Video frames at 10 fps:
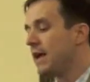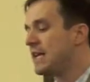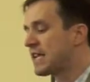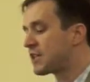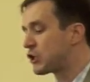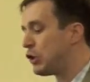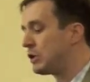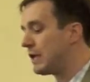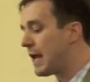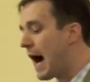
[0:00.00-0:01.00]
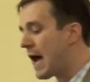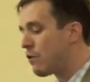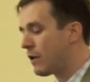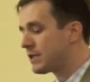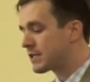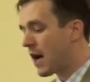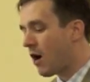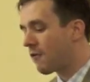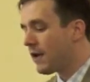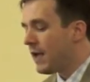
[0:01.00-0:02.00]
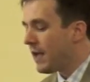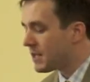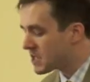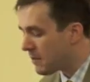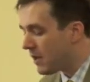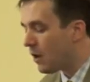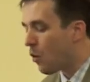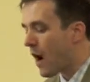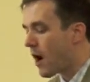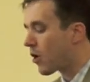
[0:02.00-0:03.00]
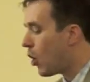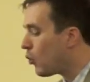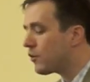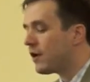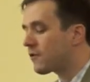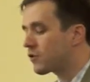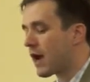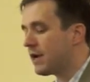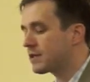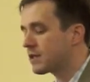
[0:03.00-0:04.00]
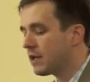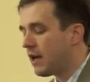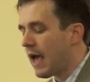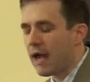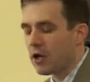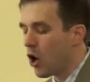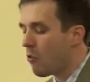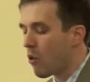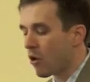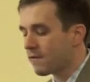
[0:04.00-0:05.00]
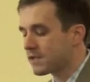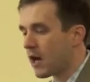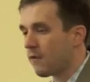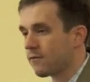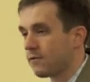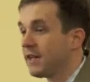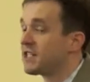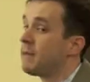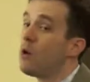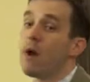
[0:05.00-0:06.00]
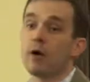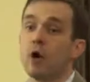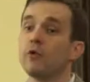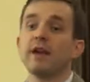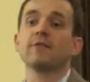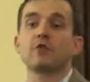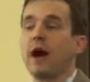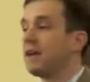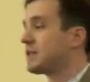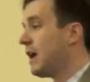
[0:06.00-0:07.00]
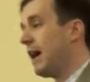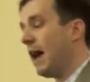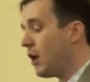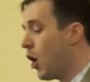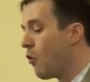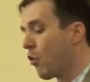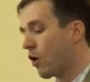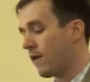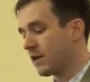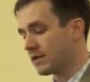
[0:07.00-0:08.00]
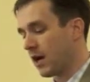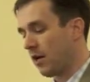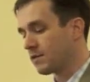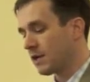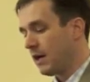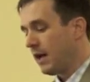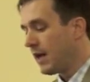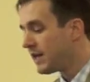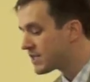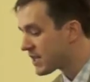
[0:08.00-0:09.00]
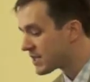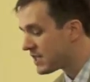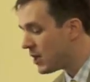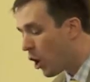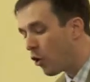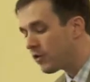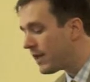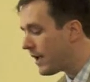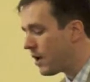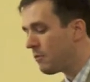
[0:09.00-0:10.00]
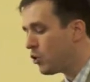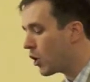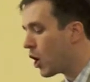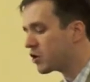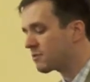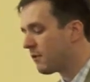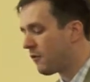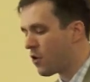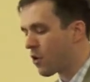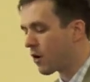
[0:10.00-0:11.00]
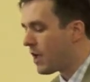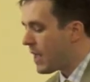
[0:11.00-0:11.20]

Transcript: He says, to deny oneself is to be aware only of Christ and no more of self. It's to be aware only of Christ and no more of ourselves. It is to see only him who goes before